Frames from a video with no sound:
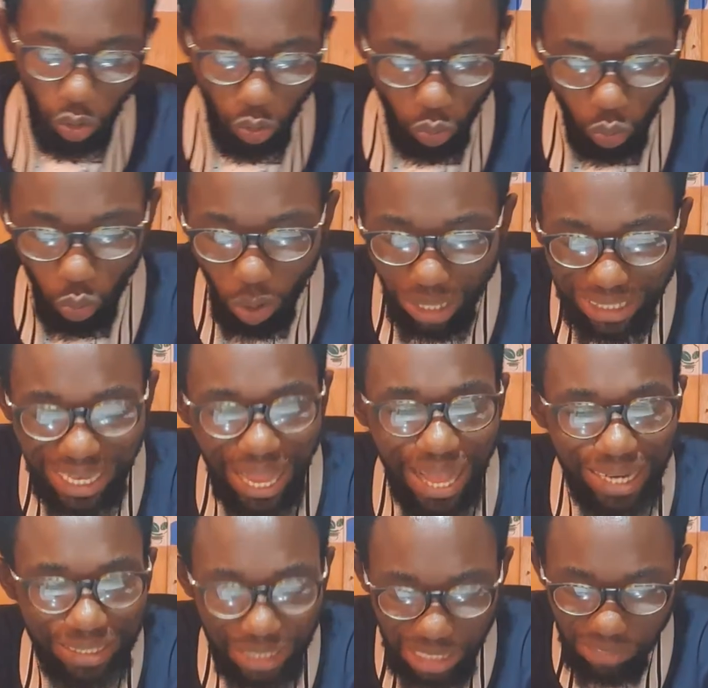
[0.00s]
What
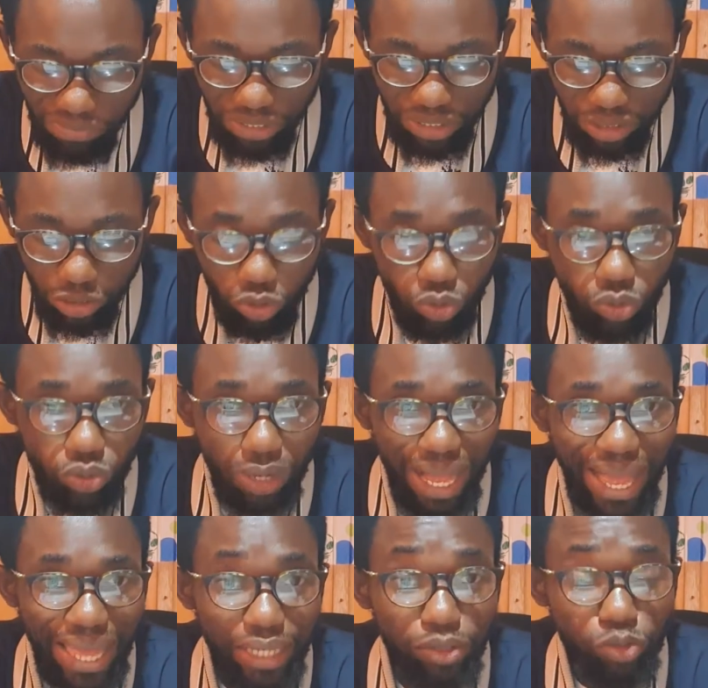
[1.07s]
activities do
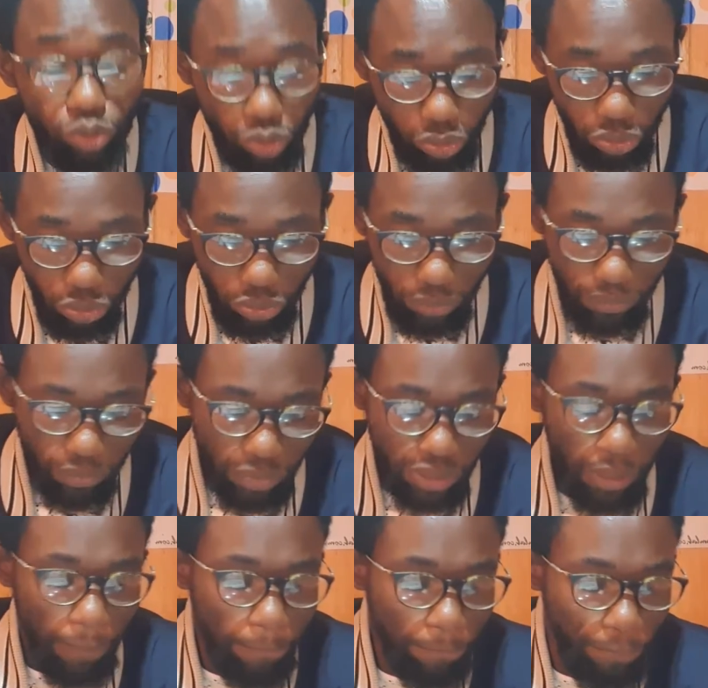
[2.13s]
I do
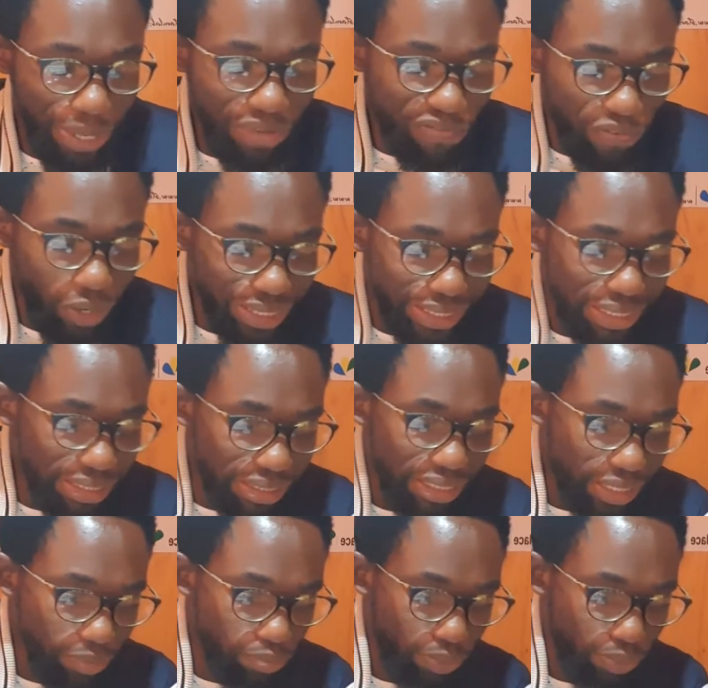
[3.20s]
before this thing